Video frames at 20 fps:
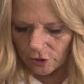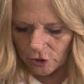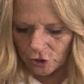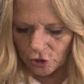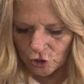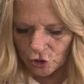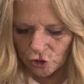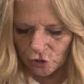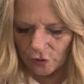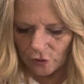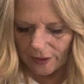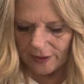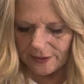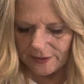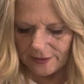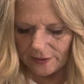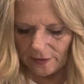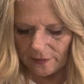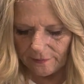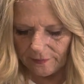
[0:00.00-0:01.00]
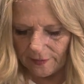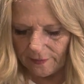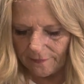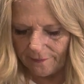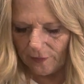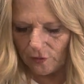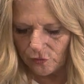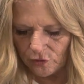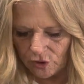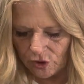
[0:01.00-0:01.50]
straight down in
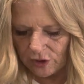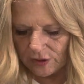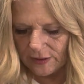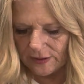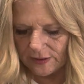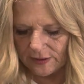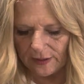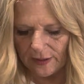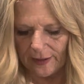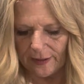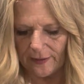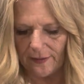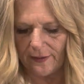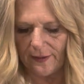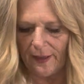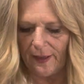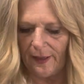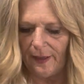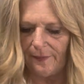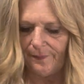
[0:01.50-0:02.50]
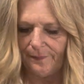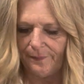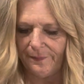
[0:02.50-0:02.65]
there, just like that.